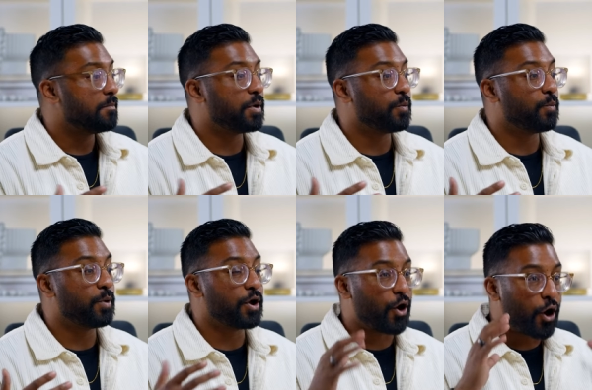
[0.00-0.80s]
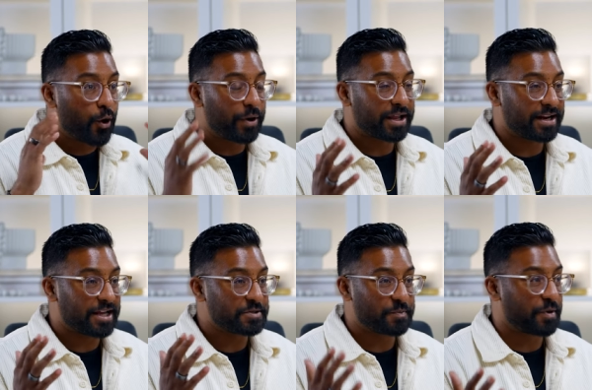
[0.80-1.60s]
But we all
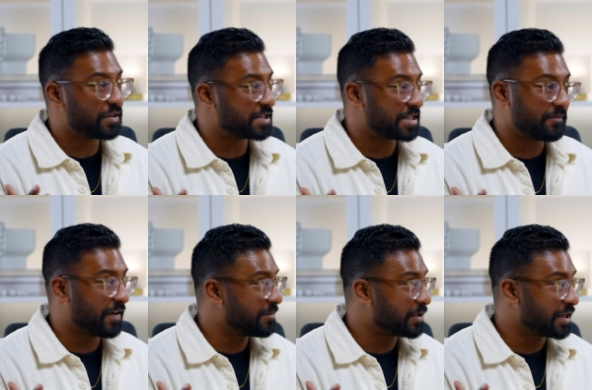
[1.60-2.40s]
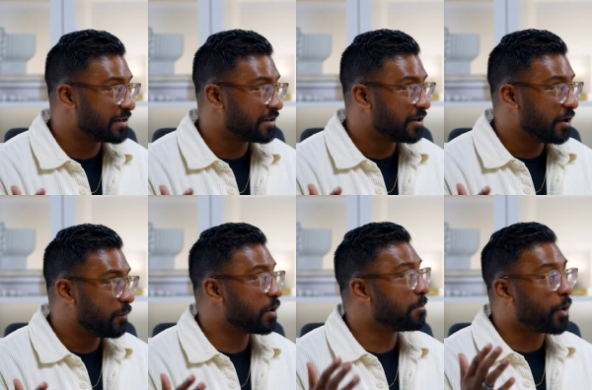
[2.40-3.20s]
recognize we're part of the same family.
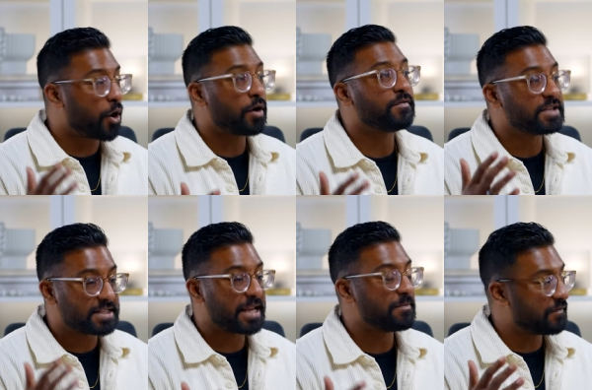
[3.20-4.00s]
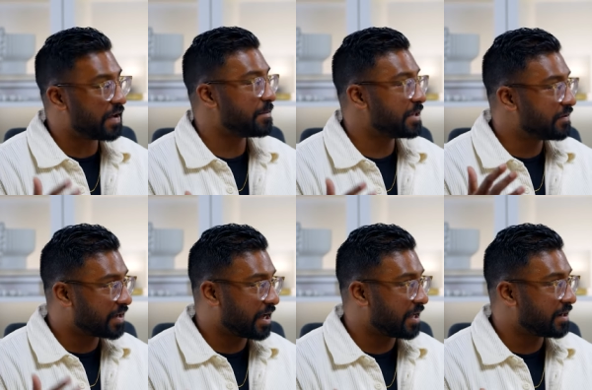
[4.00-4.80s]
We're a part of the same family of
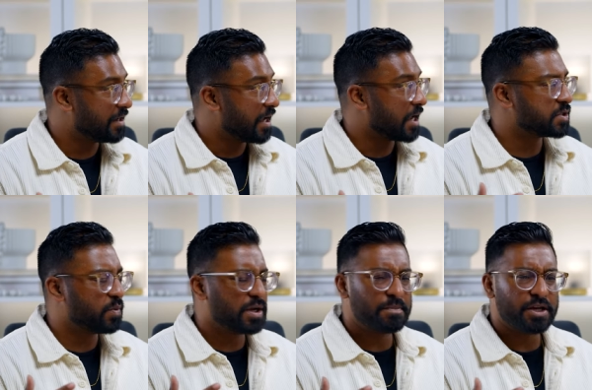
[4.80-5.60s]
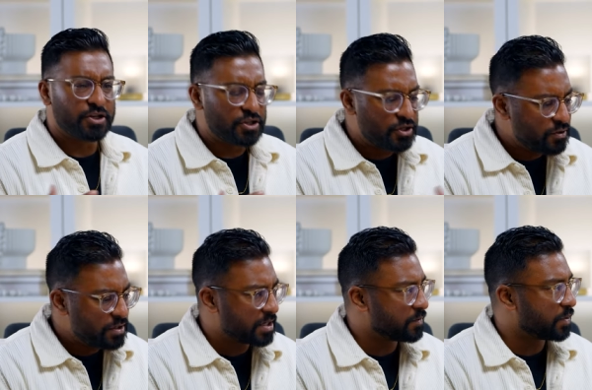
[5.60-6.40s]
God. And so we can be in
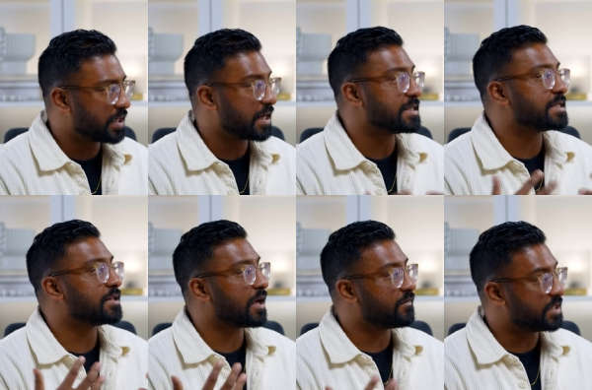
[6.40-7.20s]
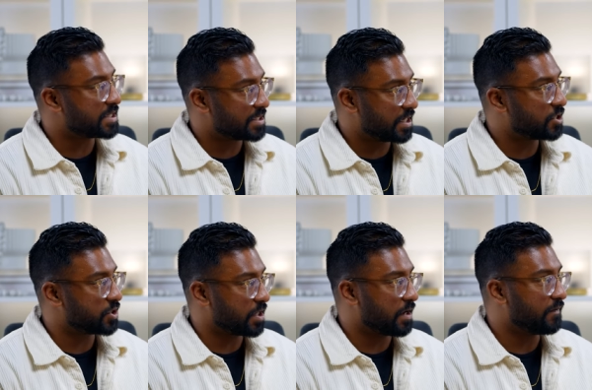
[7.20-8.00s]
union with that and still have
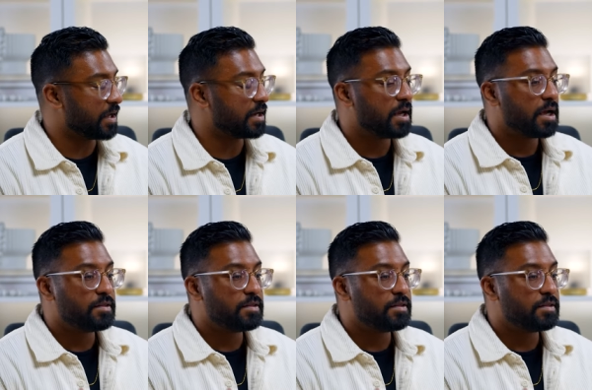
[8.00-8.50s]
distinction of it.